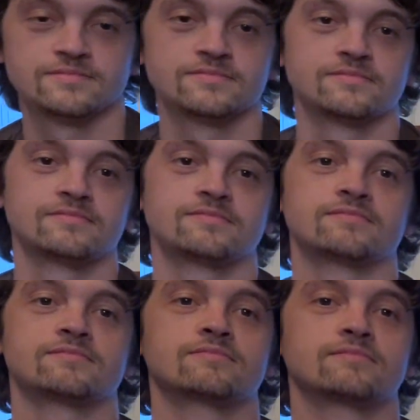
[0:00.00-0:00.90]

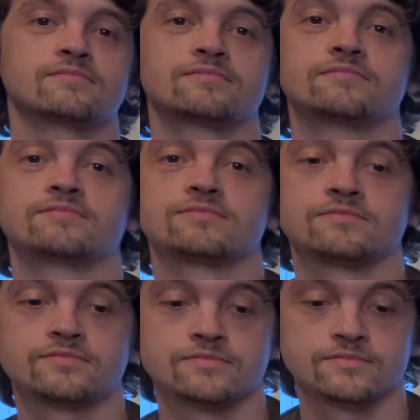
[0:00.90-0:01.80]

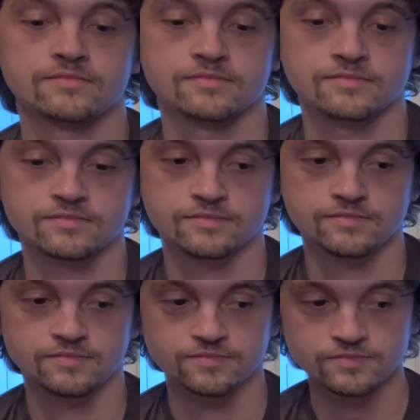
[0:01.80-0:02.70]

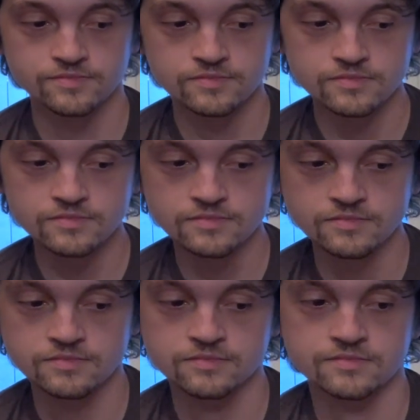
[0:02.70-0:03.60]

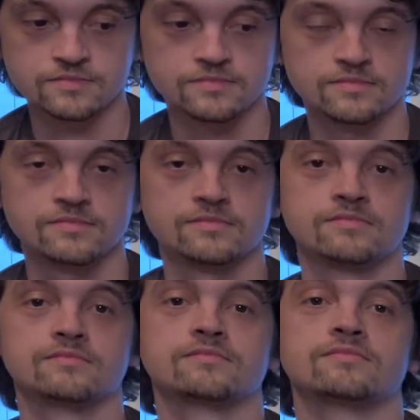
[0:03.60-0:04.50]

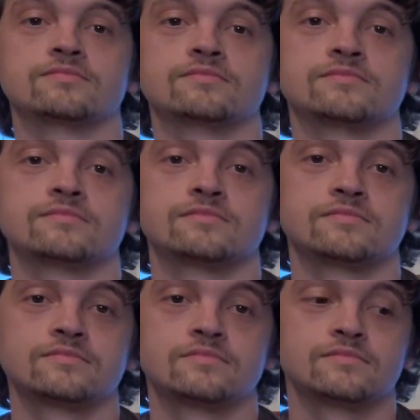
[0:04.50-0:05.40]

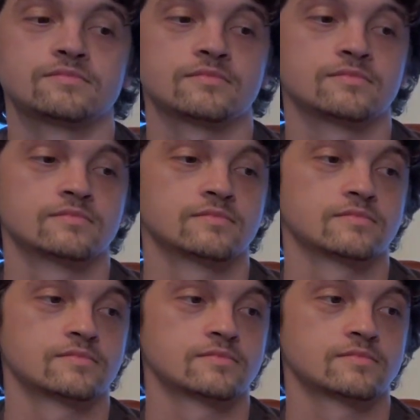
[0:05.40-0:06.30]

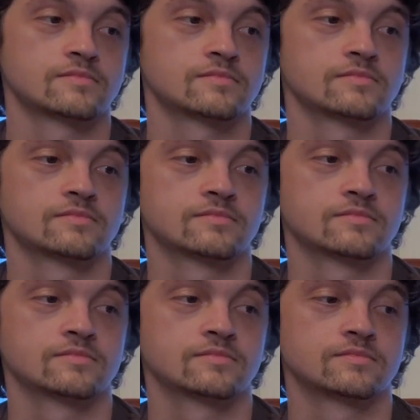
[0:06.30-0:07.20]

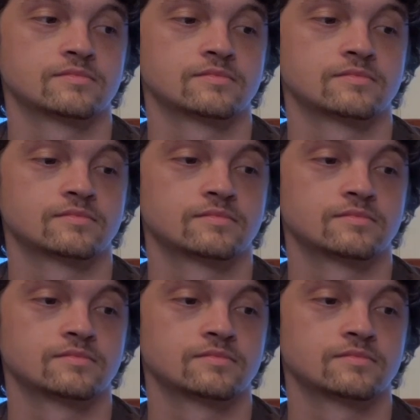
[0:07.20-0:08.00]
(not speaking)